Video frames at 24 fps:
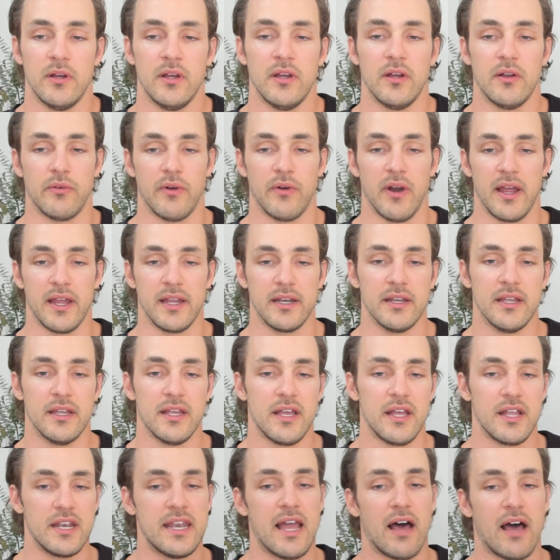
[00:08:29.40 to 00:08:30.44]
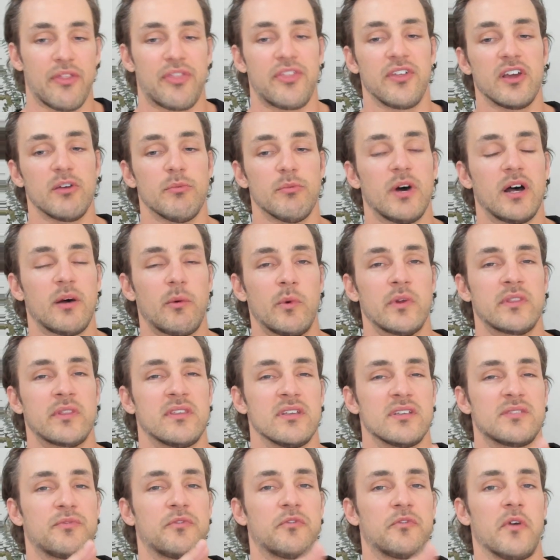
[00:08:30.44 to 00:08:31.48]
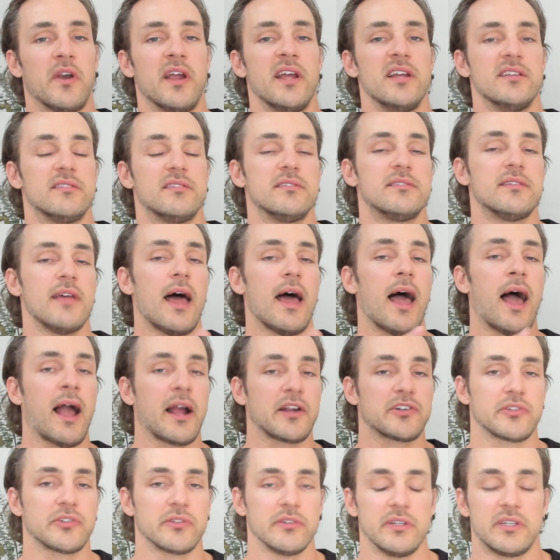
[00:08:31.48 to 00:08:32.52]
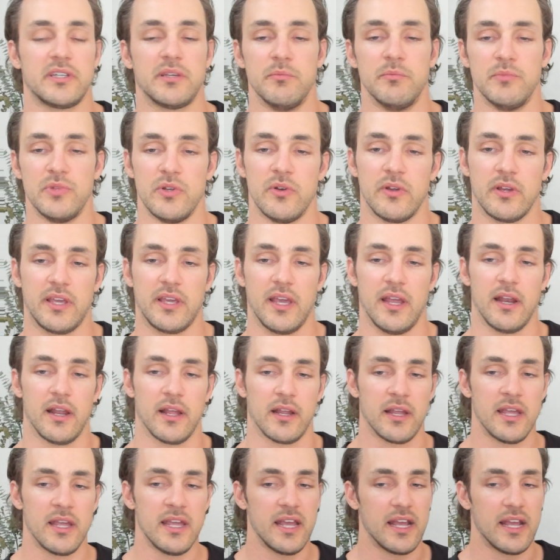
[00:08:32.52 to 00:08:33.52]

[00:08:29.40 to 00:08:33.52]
right? Now, think about what this phrase is actually communicating.